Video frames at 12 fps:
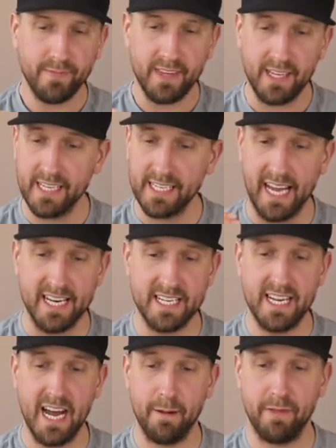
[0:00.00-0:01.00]

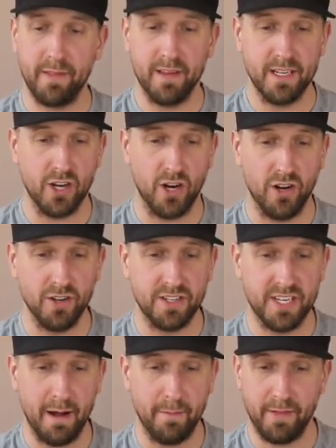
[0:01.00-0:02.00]
Again, depth. It's all
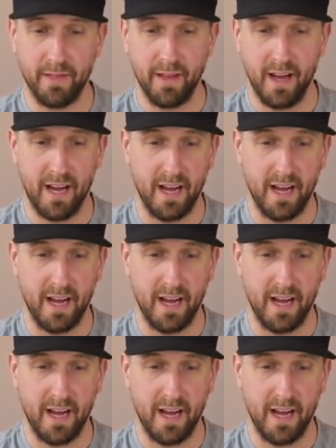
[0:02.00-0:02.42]
depth.